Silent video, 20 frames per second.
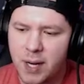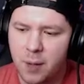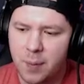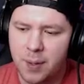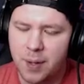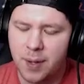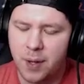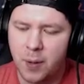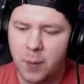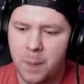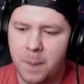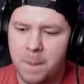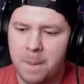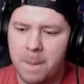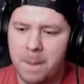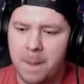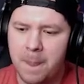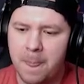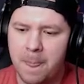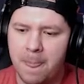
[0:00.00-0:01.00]
help me, though.
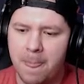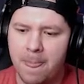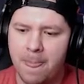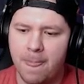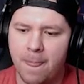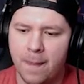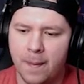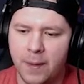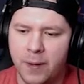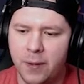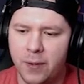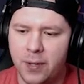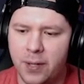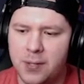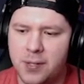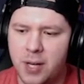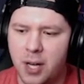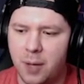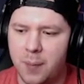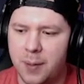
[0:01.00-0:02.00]
Literally
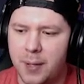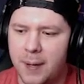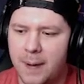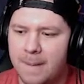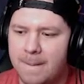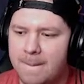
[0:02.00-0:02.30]
doesn't help me.